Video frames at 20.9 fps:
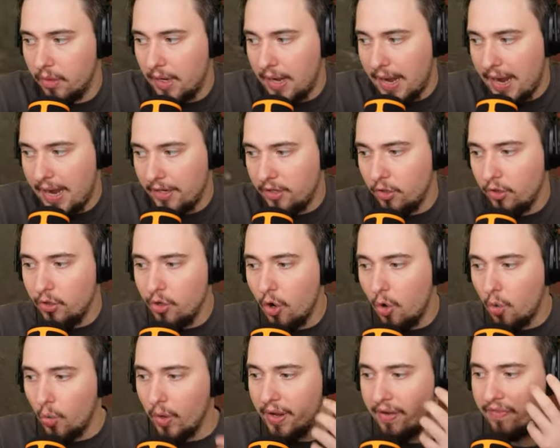I don't
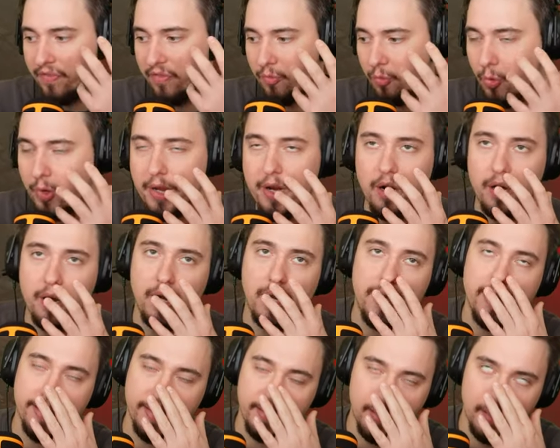know if we are
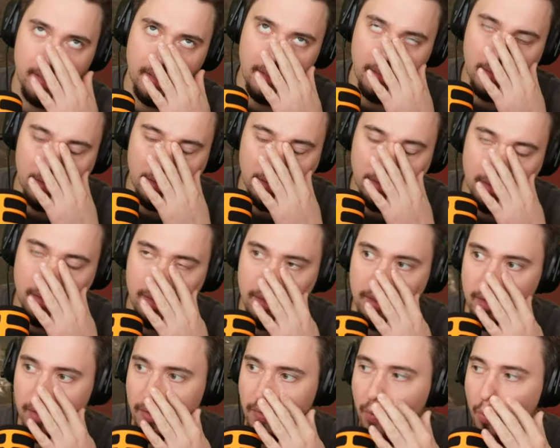like...
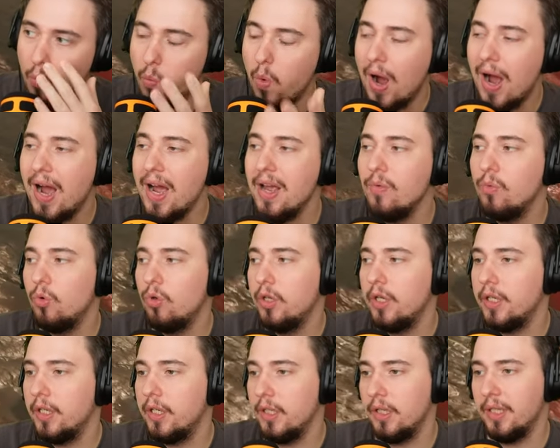Why would
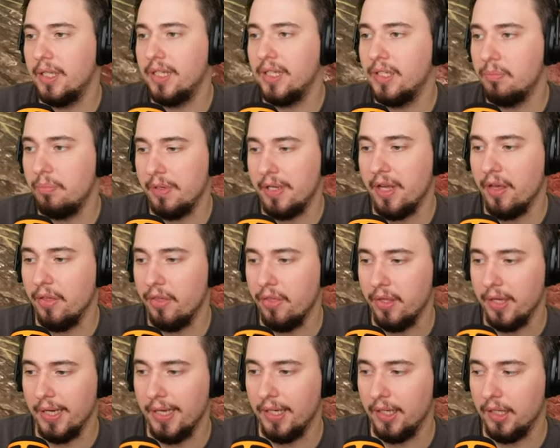it, this be a
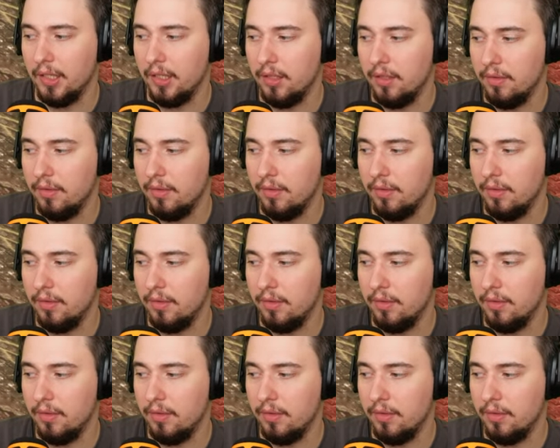thing?